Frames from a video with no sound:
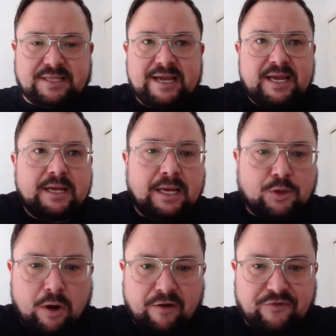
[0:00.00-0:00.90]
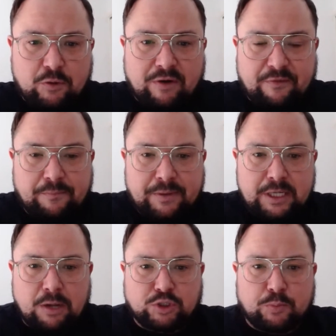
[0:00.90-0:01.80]
today and quite a few of them.
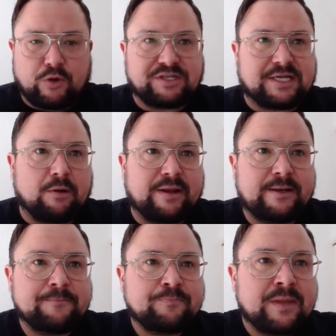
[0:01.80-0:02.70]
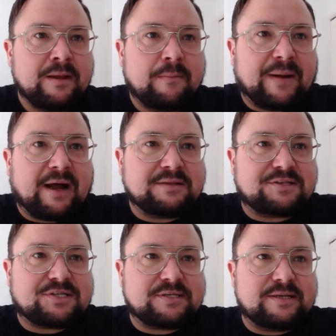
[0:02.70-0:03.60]
Loads of boys going,
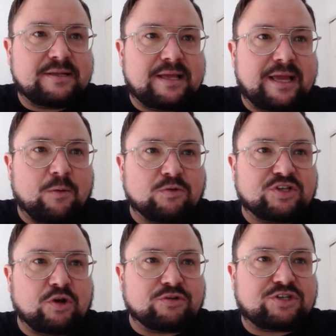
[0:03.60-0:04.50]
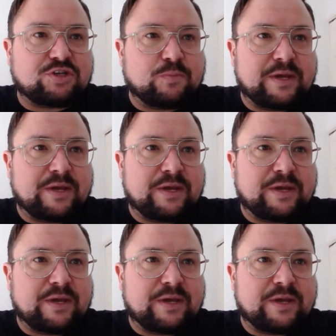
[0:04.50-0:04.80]
but it was not to